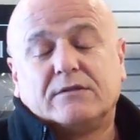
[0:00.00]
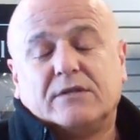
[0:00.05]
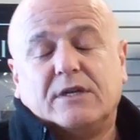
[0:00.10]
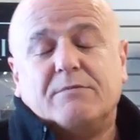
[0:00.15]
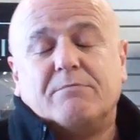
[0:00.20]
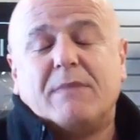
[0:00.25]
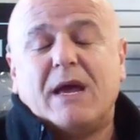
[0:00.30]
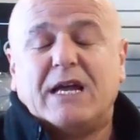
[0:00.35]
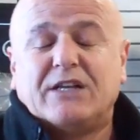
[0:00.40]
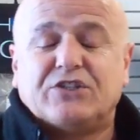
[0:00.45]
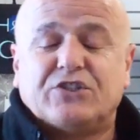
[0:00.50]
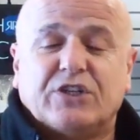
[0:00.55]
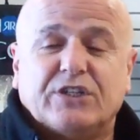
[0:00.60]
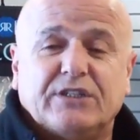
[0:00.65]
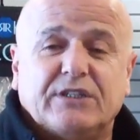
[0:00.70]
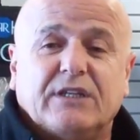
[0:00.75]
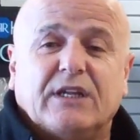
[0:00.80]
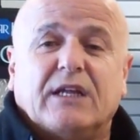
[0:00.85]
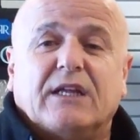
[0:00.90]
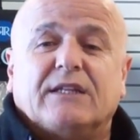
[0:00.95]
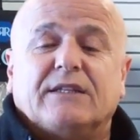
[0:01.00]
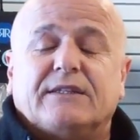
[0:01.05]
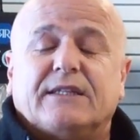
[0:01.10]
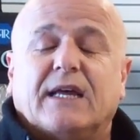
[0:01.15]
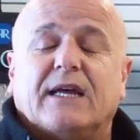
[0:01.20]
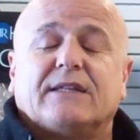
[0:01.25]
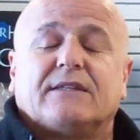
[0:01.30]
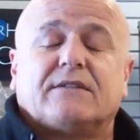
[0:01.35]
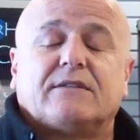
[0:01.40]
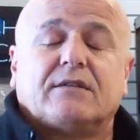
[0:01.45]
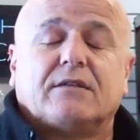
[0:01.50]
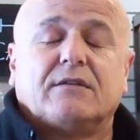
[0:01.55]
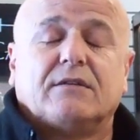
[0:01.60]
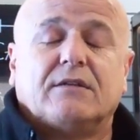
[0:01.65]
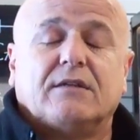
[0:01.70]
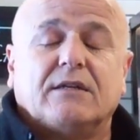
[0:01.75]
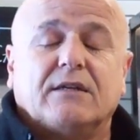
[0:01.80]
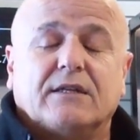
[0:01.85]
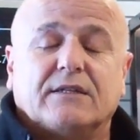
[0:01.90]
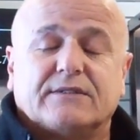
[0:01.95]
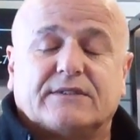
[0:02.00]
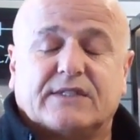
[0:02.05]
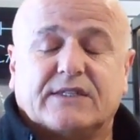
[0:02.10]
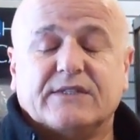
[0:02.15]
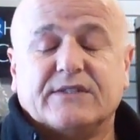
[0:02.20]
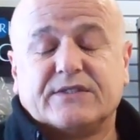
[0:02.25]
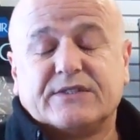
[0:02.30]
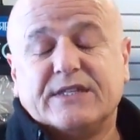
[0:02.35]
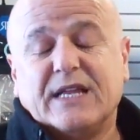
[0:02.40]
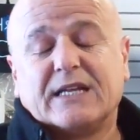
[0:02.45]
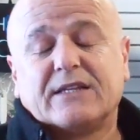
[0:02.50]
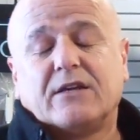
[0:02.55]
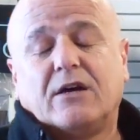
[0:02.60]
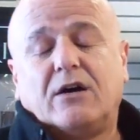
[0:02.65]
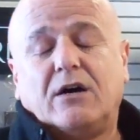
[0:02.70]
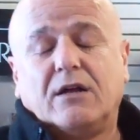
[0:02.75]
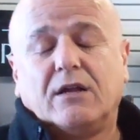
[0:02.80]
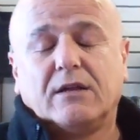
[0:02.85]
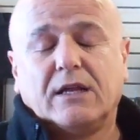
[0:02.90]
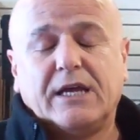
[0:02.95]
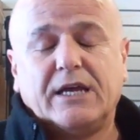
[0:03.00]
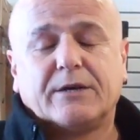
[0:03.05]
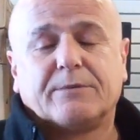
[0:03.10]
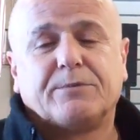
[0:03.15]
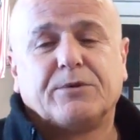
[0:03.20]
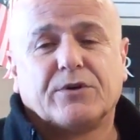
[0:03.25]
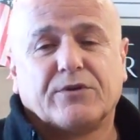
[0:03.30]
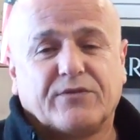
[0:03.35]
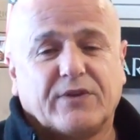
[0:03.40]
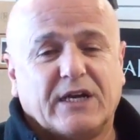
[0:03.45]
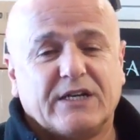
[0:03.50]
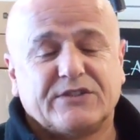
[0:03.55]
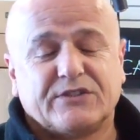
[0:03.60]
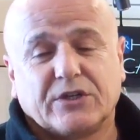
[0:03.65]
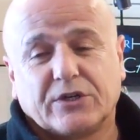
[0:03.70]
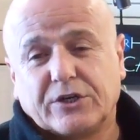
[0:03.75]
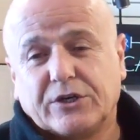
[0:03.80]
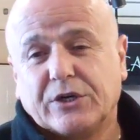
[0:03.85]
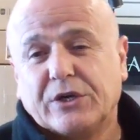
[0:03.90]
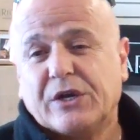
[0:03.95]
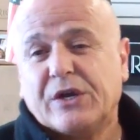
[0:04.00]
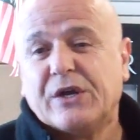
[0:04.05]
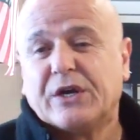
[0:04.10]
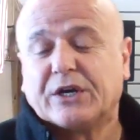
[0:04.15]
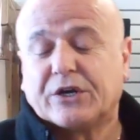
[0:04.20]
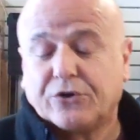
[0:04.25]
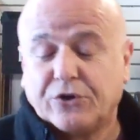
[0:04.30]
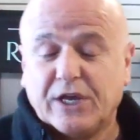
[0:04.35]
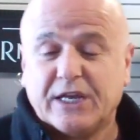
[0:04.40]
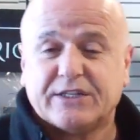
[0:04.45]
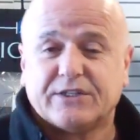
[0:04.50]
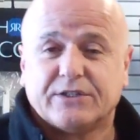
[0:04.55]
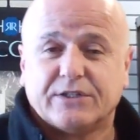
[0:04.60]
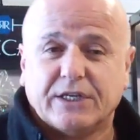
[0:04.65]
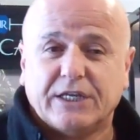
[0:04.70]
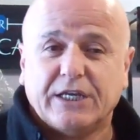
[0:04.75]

Imagine that since not all air purifiers are created